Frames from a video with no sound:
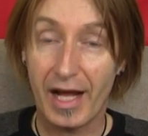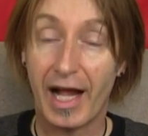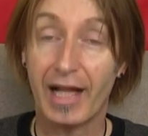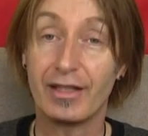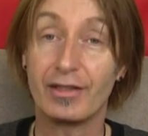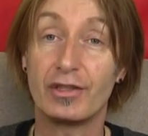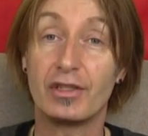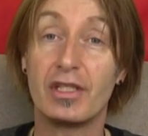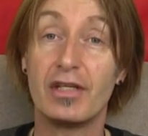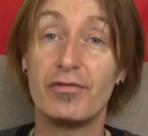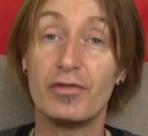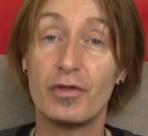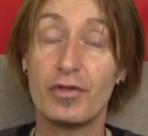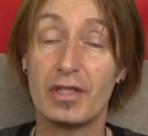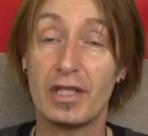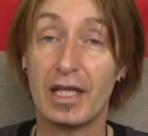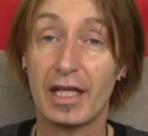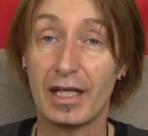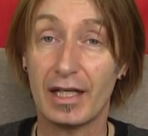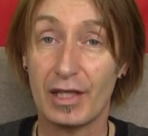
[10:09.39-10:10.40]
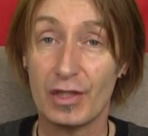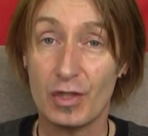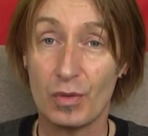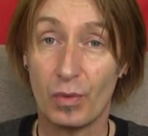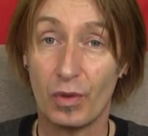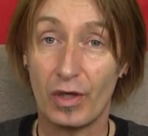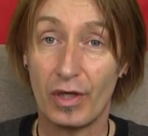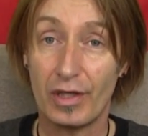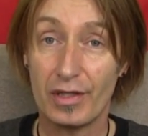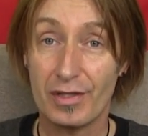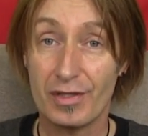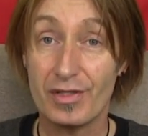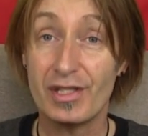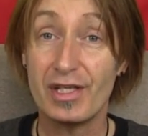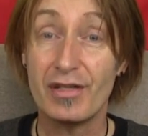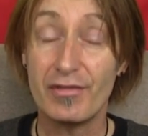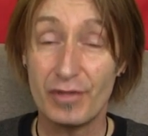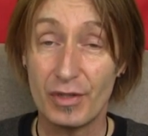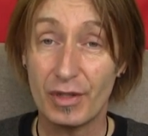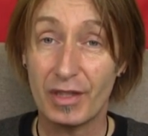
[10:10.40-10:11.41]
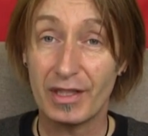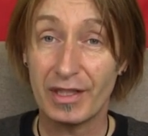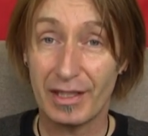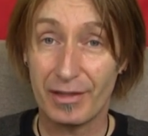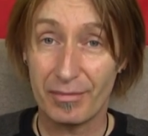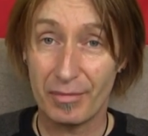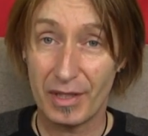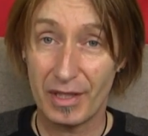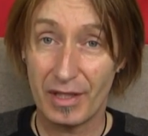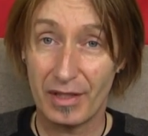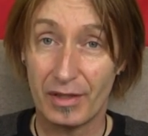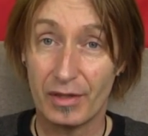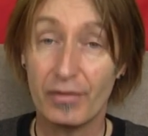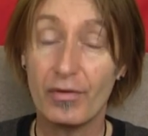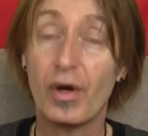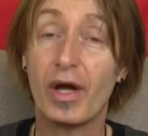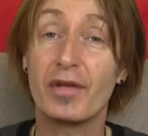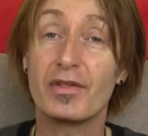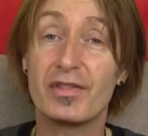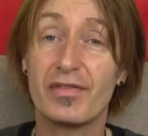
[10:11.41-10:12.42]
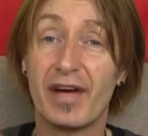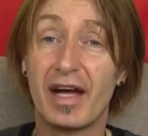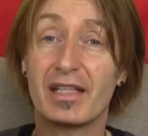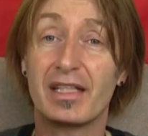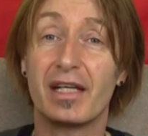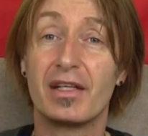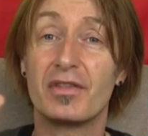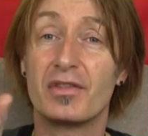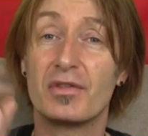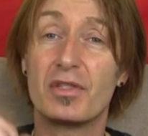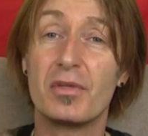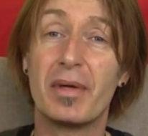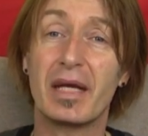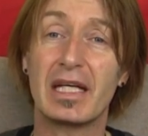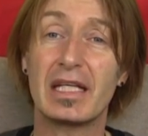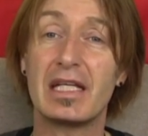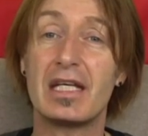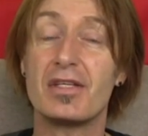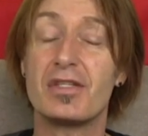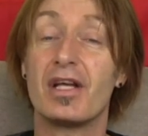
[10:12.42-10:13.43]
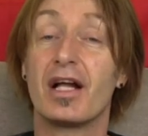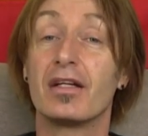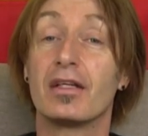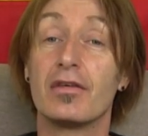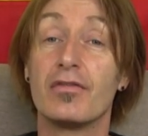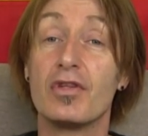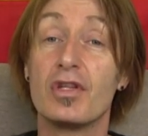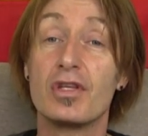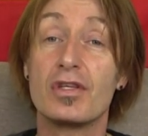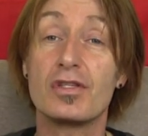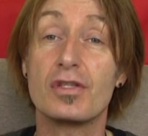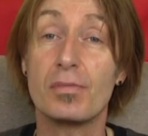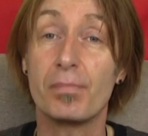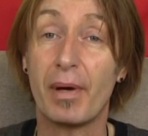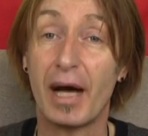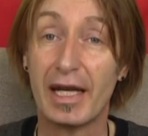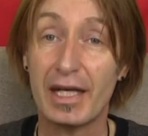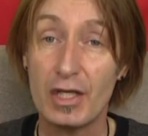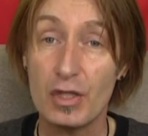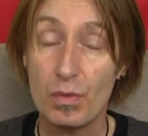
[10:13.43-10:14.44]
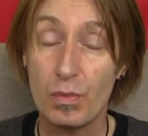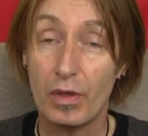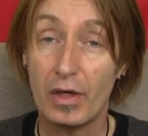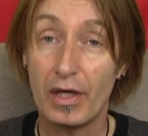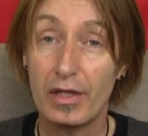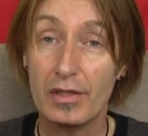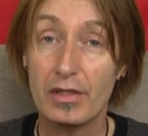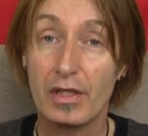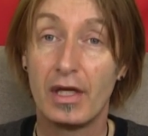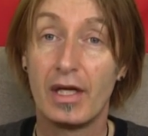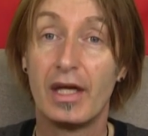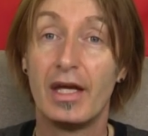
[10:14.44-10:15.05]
I'll give you the English word and see if you can give me the... No, in fact, to make it easy, I'll give you the Spanish word.